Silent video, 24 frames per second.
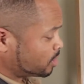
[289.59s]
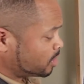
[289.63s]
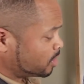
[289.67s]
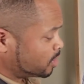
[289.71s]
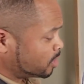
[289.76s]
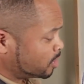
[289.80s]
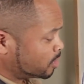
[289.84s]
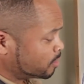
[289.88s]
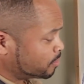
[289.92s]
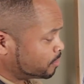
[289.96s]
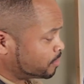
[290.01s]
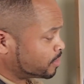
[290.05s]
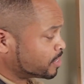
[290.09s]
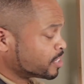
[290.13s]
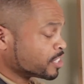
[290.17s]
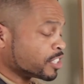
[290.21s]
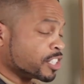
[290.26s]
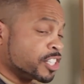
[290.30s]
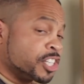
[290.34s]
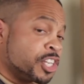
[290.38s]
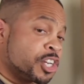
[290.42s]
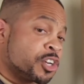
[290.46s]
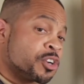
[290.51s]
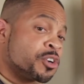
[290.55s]
of
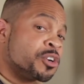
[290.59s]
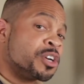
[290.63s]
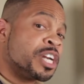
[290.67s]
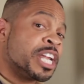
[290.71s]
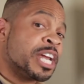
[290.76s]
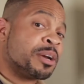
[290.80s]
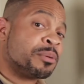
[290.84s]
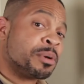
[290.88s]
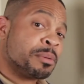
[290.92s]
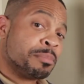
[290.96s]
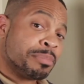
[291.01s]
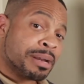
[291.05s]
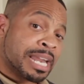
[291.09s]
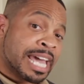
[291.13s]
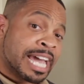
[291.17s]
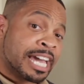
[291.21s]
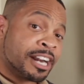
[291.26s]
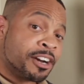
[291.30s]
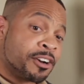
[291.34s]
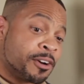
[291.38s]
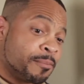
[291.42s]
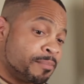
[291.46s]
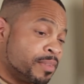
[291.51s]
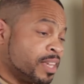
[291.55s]
the urinary
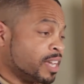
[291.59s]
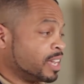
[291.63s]
bladder,